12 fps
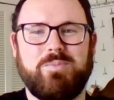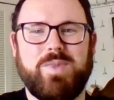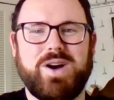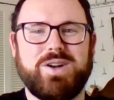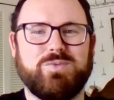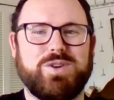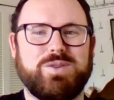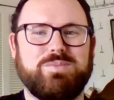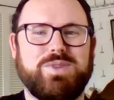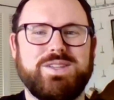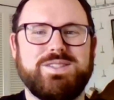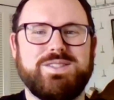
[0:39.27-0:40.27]
modern
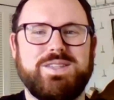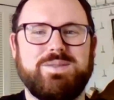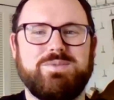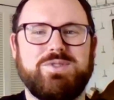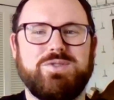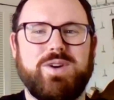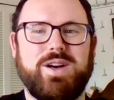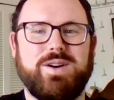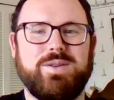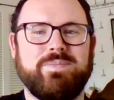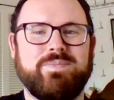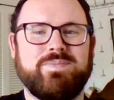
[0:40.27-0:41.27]
workplace theme too
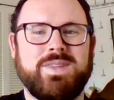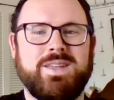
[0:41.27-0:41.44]
well.